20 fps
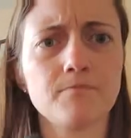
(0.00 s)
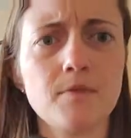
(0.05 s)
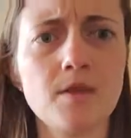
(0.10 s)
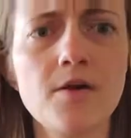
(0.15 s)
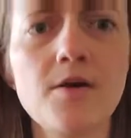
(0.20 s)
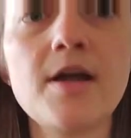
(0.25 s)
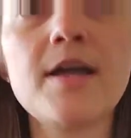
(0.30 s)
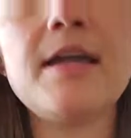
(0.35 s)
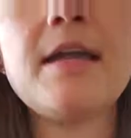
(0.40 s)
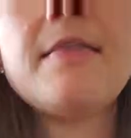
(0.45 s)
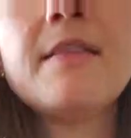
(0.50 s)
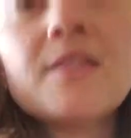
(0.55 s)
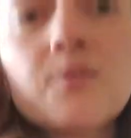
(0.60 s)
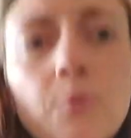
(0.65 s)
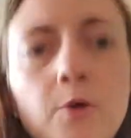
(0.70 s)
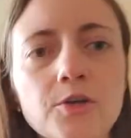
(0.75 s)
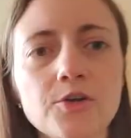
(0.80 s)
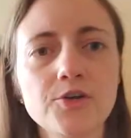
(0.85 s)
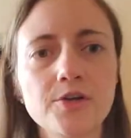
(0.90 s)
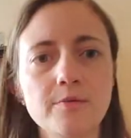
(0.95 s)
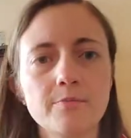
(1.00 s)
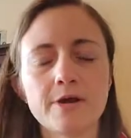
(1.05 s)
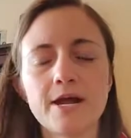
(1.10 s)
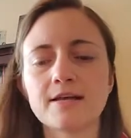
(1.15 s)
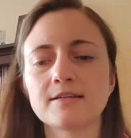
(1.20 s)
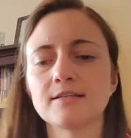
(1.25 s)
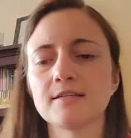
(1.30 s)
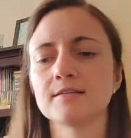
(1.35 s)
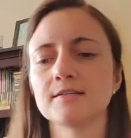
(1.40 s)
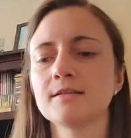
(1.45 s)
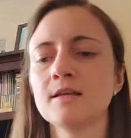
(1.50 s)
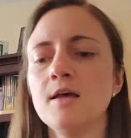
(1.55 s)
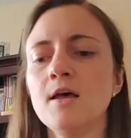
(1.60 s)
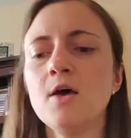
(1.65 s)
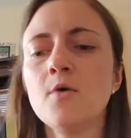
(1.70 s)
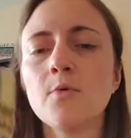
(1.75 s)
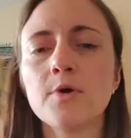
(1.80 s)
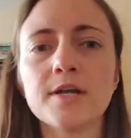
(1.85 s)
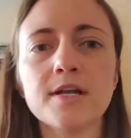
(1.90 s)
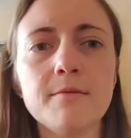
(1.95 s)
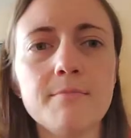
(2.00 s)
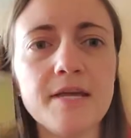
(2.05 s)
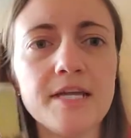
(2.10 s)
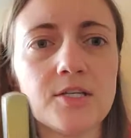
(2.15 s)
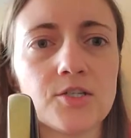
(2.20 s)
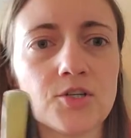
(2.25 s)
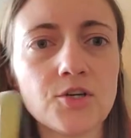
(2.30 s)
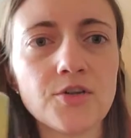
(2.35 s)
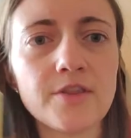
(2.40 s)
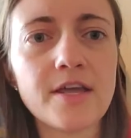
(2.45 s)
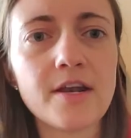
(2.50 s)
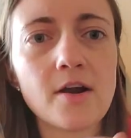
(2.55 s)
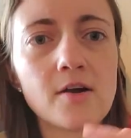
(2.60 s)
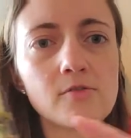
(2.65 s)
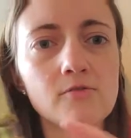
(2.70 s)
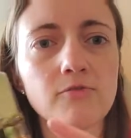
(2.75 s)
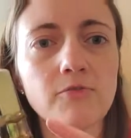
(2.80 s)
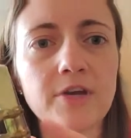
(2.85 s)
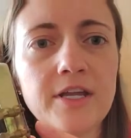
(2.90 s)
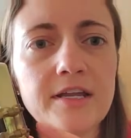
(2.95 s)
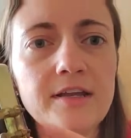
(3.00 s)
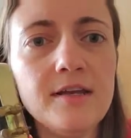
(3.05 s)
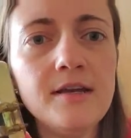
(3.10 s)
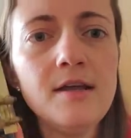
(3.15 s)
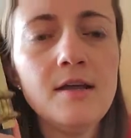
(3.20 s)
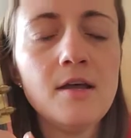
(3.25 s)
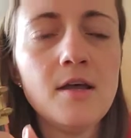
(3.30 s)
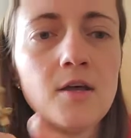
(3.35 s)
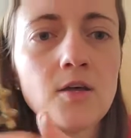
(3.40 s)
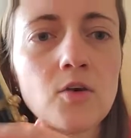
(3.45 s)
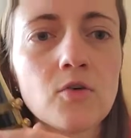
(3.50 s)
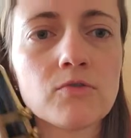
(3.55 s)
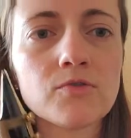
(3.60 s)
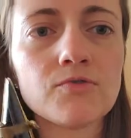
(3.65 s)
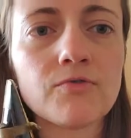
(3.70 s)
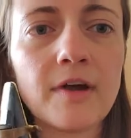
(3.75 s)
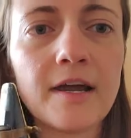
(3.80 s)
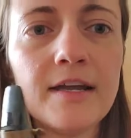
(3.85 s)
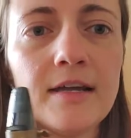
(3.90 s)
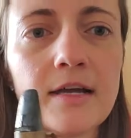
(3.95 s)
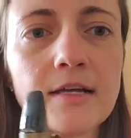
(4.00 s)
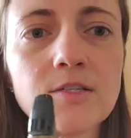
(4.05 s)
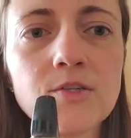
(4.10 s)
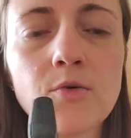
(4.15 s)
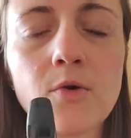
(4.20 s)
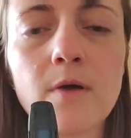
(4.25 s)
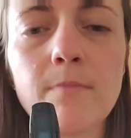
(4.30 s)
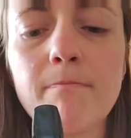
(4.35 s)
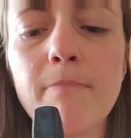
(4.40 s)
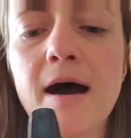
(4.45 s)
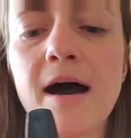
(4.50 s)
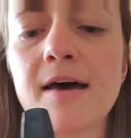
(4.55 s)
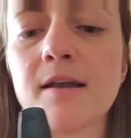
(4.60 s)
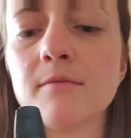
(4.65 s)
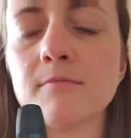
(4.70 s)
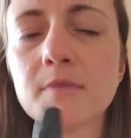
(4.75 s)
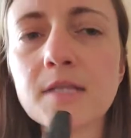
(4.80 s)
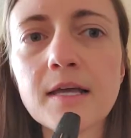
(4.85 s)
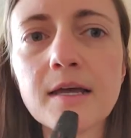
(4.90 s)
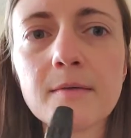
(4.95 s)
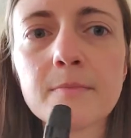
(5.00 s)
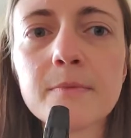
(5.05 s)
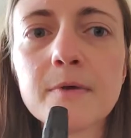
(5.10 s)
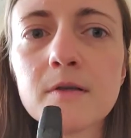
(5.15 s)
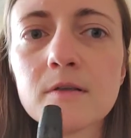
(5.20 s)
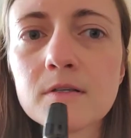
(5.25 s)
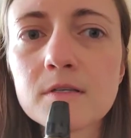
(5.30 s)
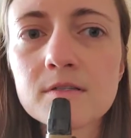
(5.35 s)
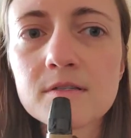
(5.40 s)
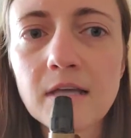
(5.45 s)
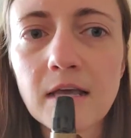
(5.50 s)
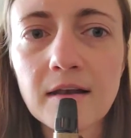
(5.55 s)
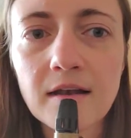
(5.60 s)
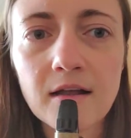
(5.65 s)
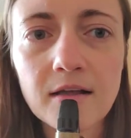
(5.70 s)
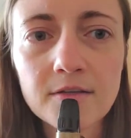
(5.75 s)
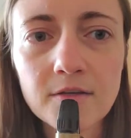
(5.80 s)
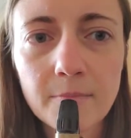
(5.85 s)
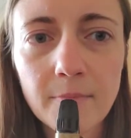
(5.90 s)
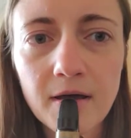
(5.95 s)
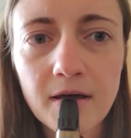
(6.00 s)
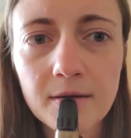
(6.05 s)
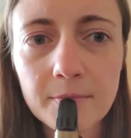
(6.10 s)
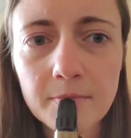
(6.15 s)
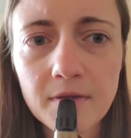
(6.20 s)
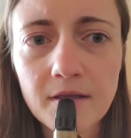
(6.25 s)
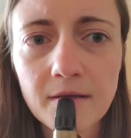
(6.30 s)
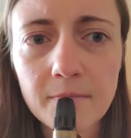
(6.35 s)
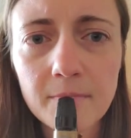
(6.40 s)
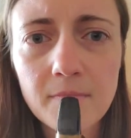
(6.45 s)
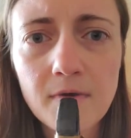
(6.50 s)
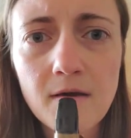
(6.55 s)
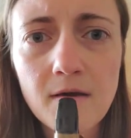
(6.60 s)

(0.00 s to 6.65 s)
All right, and this is what you're going to practice. We're going to make sure that our reed goes right onto our bottom lip. Set it on your bottom lip.